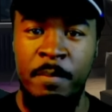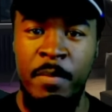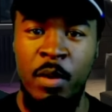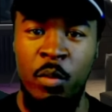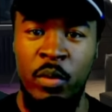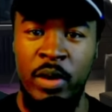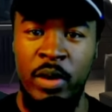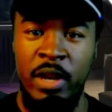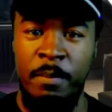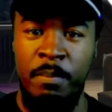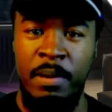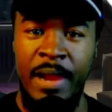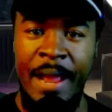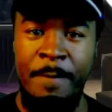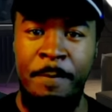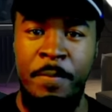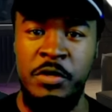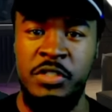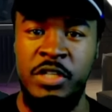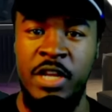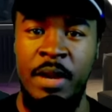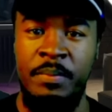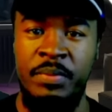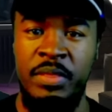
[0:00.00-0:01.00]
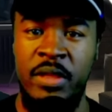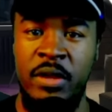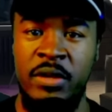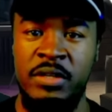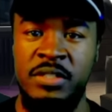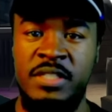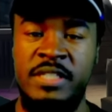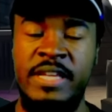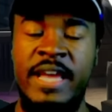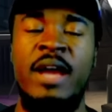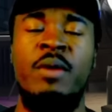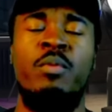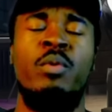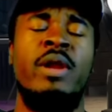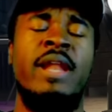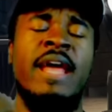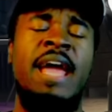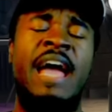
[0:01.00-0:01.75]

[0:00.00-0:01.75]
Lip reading: but when a black person get up there and say it, well,